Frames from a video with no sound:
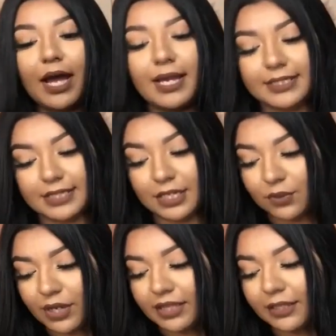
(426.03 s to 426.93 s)
I say
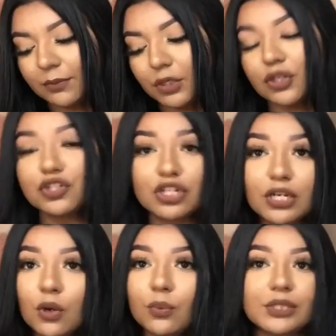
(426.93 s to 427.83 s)
you get them. They're
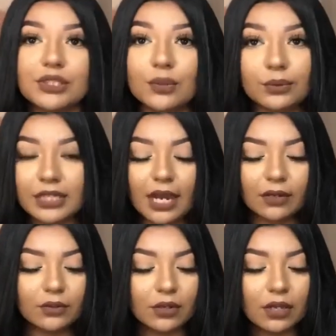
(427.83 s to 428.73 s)
usually always sold
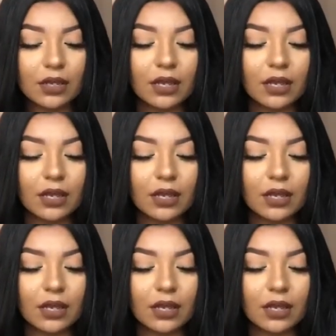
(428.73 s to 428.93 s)
out,